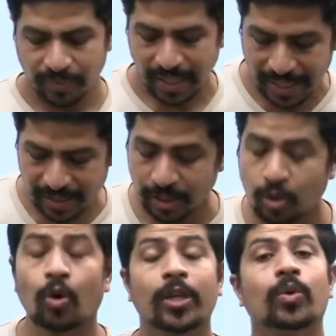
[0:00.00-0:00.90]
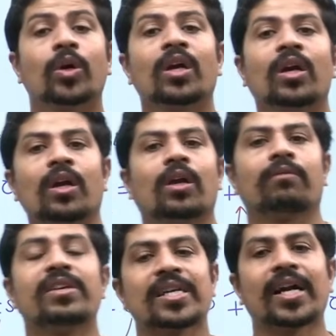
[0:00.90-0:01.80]
As I told you,
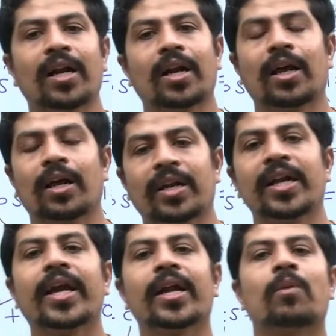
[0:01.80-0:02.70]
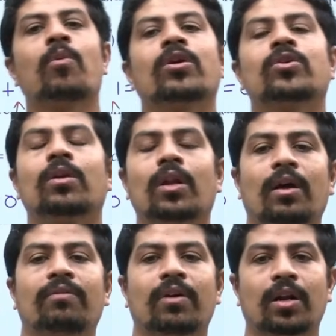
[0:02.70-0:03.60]
we started a dedicated
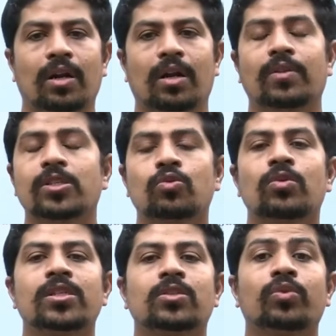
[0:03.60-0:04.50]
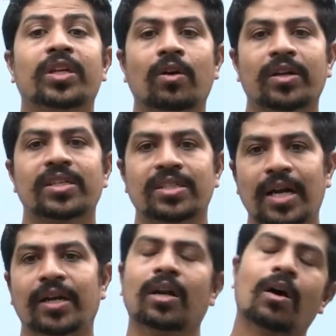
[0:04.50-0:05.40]
module for the students who did not yet
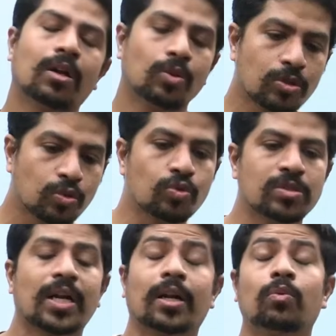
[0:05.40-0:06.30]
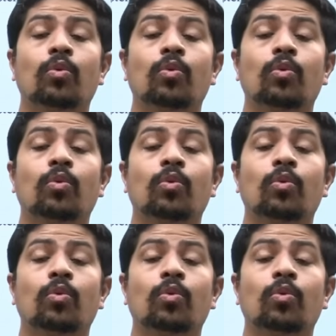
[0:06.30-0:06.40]
started, or those who started,